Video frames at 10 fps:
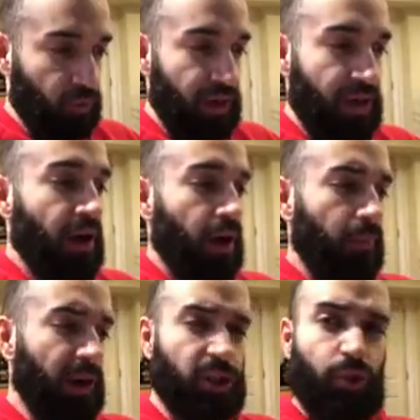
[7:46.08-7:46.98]
from it. A
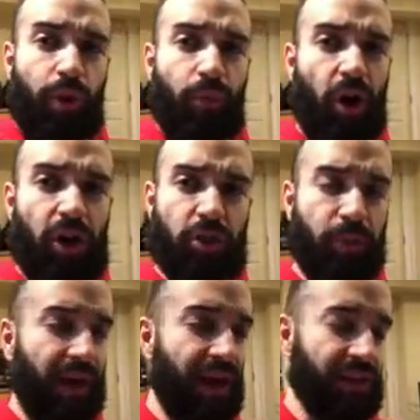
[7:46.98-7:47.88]
Monster Reborn just
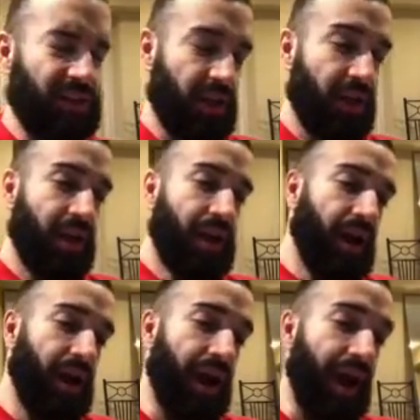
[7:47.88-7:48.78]
because
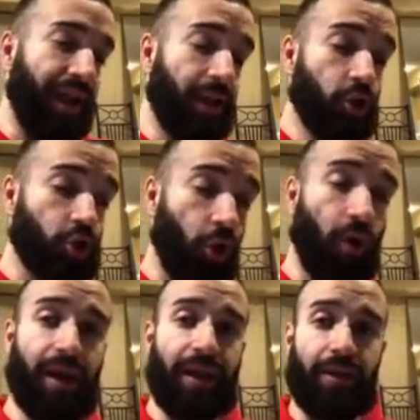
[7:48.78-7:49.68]
uh, I
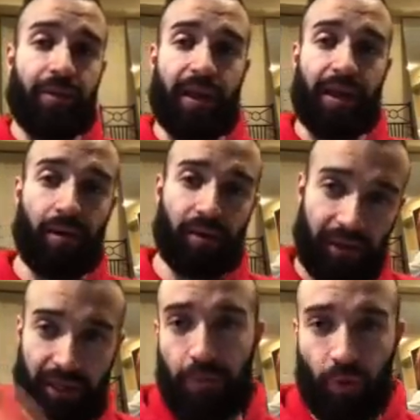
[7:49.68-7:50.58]
enjoy being able
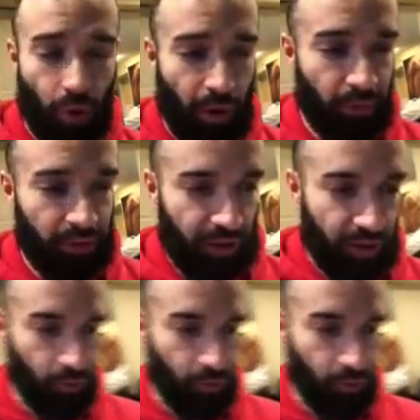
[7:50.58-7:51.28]
to keep going with your